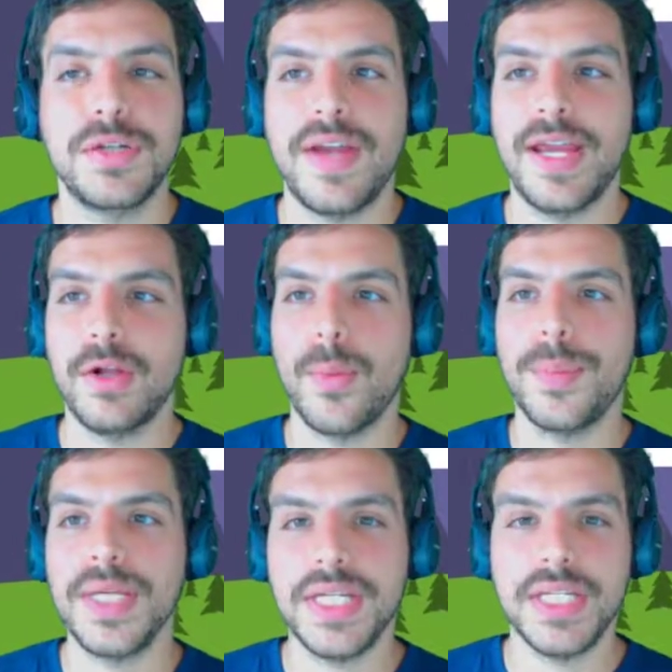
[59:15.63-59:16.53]
of angle
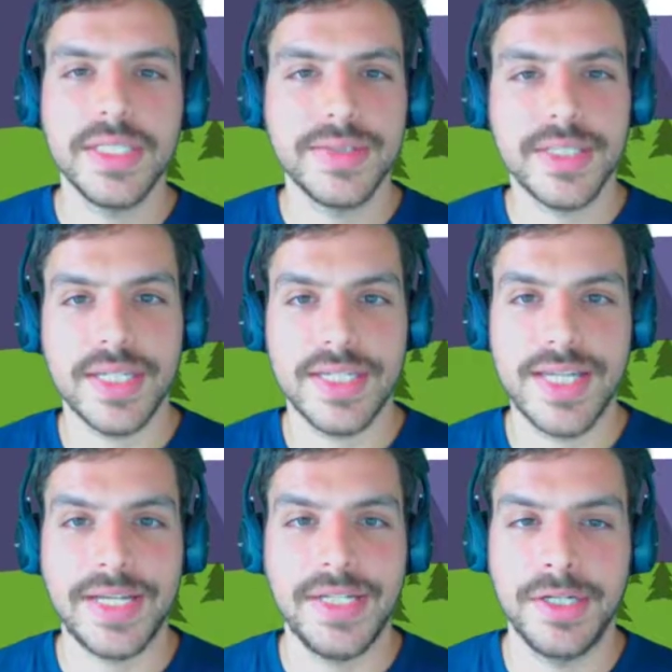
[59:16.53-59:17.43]
B is
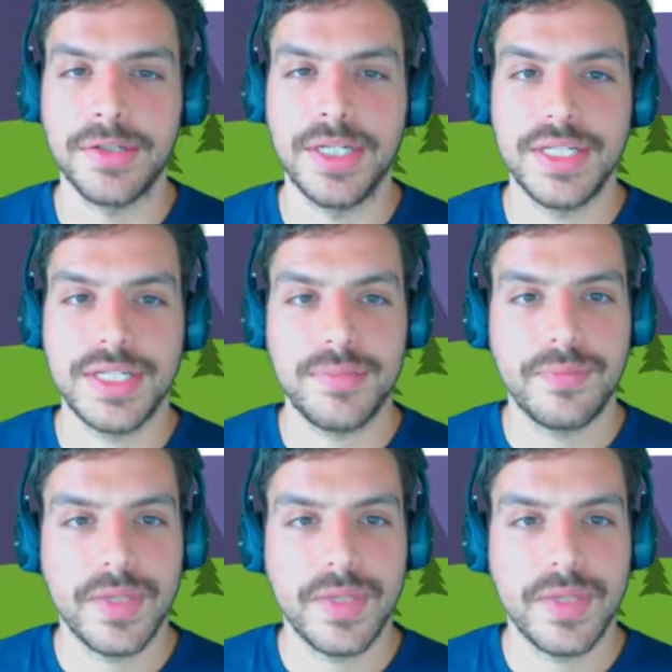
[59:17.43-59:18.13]
90 degrees.